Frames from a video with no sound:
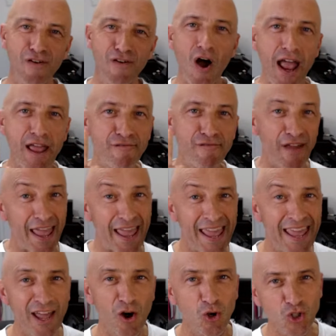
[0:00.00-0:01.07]
5
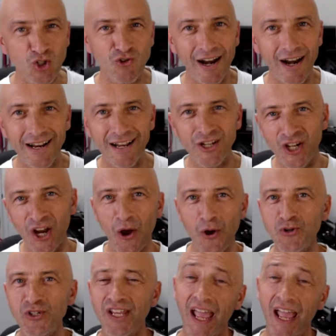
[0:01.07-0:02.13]
hit Australian
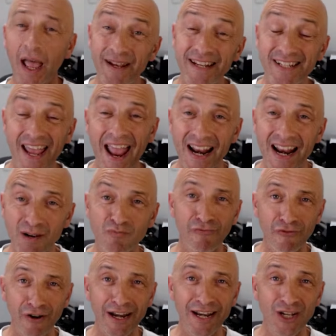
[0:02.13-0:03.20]
shows coming to Edinburgh
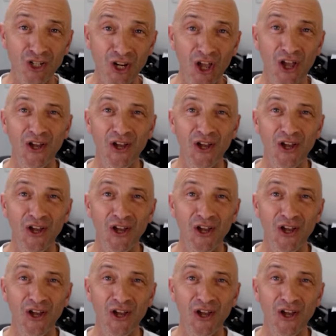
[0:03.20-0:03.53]
Fringe